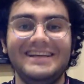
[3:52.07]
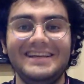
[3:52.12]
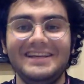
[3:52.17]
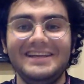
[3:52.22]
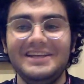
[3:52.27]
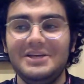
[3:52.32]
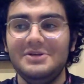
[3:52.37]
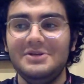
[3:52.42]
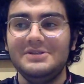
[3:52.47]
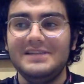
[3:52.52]

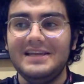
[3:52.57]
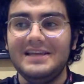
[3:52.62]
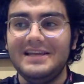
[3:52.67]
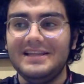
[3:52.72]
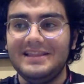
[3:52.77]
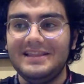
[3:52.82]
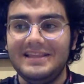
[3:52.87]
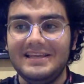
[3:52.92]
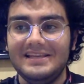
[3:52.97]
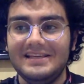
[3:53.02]
using
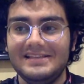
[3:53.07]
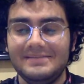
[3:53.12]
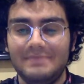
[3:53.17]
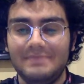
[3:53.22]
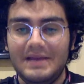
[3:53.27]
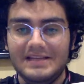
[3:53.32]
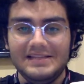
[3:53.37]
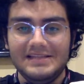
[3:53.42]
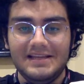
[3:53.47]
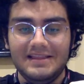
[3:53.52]
these
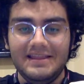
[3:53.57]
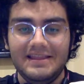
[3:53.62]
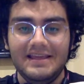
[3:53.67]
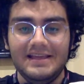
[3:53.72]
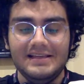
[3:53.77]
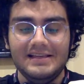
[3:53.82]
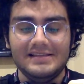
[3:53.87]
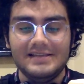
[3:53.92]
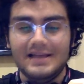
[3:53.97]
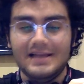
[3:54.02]
basic
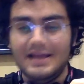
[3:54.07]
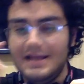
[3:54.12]
things